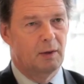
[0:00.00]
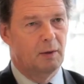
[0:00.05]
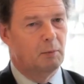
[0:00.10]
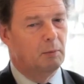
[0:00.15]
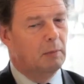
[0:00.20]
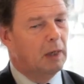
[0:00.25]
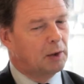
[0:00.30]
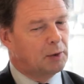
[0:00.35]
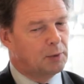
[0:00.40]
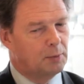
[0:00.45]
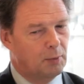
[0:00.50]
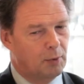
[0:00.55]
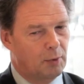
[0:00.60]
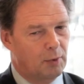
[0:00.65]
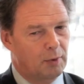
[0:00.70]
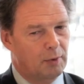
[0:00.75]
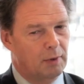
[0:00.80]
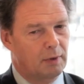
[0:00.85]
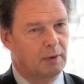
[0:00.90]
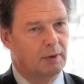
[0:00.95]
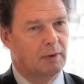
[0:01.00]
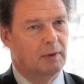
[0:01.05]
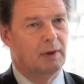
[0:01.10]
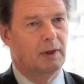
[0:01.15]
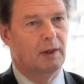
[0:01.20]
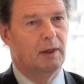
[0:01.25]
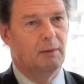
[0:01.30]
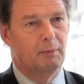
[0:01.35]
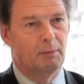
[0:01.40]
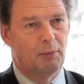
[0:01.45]
much more
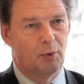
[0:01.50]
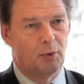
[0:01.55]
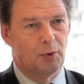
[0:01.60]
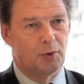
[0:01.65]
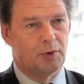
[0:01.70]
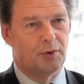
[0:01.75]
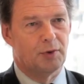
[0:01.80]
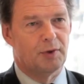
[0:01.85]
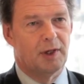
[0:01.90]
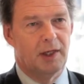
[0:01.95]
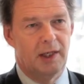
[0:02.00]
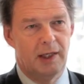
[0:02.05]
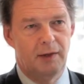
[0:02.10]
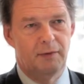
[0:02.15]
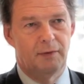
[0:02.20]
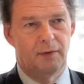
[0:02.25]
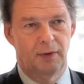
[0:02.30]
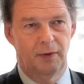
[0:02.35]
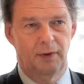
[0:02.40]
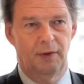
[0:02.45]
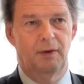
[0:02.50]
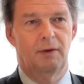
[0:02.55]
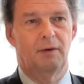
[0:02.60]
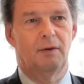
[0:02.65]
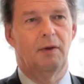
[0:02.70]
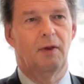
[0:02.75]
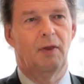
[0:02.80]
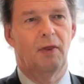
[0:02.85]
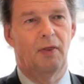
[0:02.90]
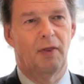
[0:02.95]
important even
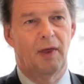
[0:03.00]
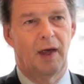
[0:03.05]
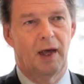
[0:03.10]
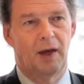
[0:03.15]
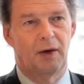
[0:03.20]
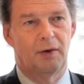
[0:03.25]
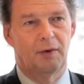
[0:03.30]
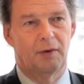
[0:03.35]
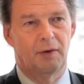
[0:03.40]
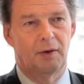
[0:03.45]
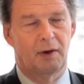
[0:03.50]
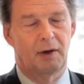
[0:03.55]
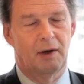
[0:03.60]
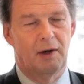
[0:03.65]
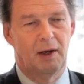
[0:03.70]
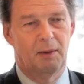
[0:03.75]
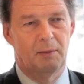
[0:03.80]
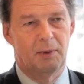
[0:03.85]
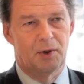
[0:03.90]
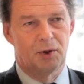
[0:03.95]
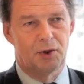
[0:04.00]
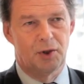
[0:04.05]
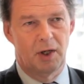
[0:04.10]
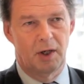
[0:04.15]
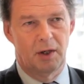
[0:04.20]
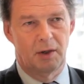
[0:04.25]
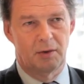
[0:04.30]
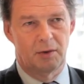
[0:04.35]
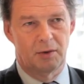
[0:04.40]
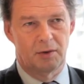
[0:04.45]
than climate
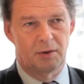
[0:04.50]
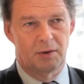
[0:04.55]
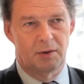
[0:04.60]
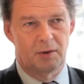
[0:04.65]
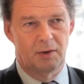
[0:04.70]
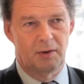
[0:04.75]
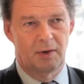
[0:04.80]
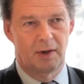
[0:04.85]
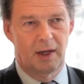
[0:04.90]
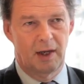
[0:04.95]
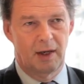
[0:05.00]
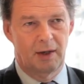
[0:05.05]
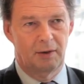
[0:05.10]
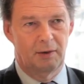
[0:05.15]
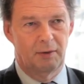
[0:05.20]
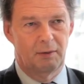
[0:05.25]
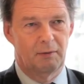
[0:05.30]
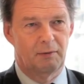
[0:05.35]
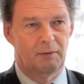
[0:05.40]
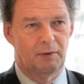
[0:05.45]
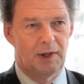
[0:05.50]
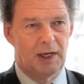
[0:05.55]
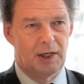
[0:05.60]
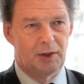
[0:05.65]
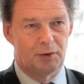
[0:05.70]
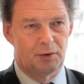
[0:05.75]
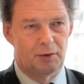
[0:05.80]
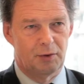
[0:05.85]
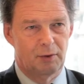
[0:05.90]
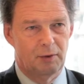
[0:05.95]
change, than
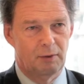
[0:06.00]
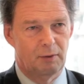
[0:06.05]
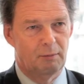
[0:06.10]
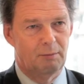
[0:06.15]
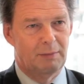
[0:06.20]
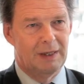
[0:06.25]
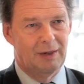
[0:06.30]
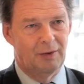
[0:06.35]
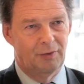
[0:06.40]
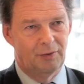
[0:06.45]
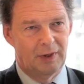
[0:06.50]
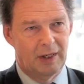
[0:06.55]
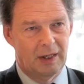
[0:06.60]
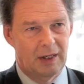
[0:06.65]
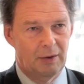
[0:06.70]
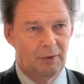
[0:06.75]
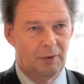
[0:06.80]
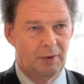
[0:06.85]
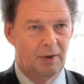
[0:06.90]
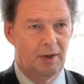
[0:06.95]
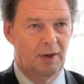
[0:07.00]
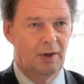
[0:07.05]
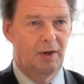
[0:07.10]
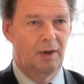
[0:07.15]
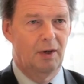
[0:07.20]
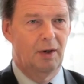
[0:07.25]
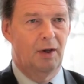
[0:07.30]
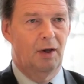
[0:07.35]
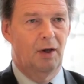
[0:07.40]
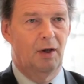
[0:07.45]
financial meltdown,
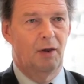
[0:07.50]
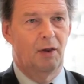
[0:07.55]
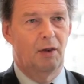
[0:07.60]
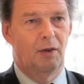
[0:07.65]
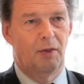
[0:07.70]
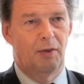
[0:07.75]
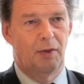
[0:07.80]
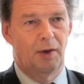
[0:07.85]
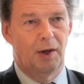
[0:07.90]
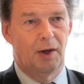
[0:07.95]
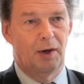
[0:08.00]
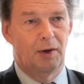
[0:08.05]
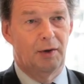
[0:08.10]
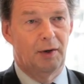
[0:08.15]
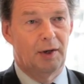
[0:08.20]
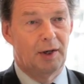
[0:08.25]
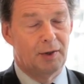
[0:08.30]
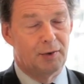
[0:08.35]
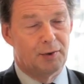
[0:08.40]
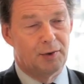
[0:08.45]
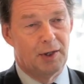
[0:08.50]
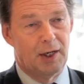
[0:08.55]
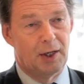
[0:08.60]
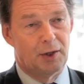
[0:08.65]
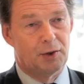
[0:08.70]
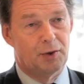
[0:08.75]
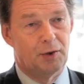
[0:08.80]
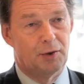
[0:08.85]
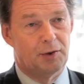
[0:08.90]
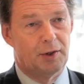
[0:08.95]
than
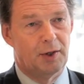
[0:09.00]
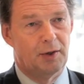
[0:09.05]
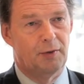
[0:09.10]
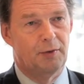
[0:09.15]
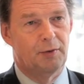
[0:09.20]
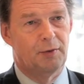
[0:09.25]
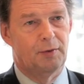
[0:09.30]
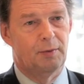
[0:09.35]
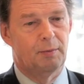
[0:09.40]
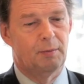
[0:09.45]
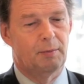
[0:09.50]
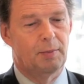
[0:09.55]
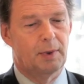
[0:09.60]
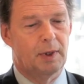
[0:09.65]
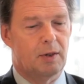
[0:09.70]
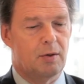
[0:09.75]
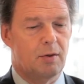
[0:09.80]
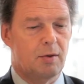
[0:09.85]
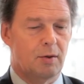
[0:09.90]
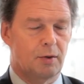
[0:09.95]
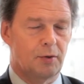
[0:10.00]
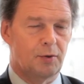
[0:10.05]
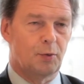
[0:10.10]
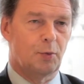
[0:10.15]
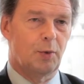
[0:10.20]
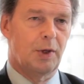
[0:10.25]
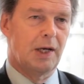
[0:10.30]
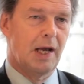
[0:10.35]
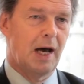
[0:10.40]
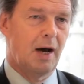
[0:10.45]
international terrorism, because
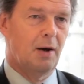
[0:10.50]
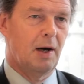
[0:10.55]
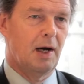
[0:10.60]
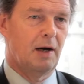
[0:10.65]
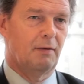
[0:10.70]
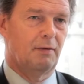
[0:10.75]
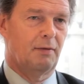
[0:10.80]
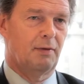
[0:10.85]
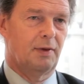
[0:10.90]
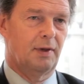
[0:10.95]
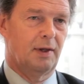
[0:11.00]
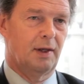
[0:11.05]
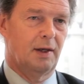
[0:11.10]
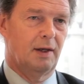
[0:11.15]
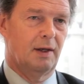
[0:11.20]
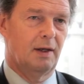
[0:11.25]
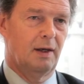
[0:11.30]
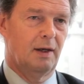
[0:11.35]
we now have the